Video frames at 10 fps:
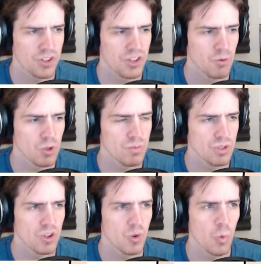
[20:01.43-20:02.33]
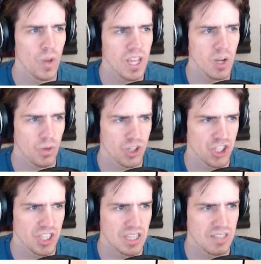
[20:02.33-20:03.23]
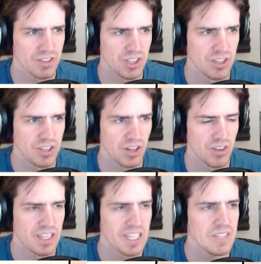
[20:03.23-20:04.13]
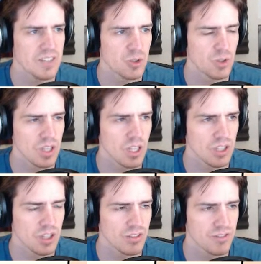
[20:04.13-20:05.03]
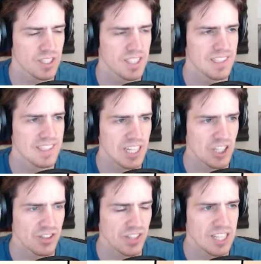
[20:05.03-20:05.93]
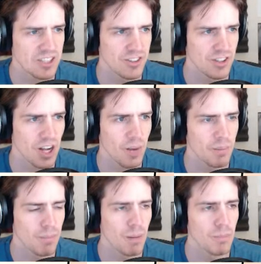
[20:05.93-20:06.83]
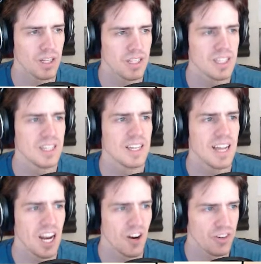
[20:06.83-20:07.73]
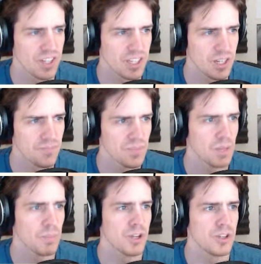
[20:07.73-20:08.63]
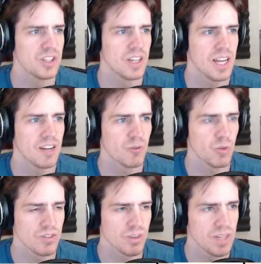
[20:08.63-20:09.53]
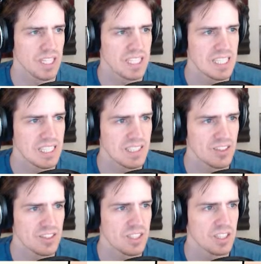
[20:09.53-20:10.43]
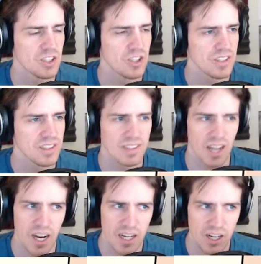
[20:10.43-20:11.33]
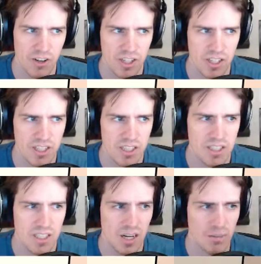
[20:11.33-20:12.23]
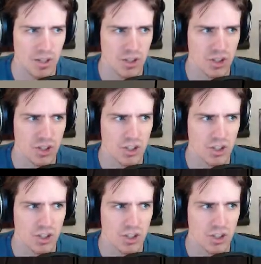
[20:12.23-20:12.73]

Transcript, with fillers: Or is this the room to the wing where she lives in? Are they individually locked off sections? The kitchen's the common public area, but you need to have one of the many keys to the side area. I'm not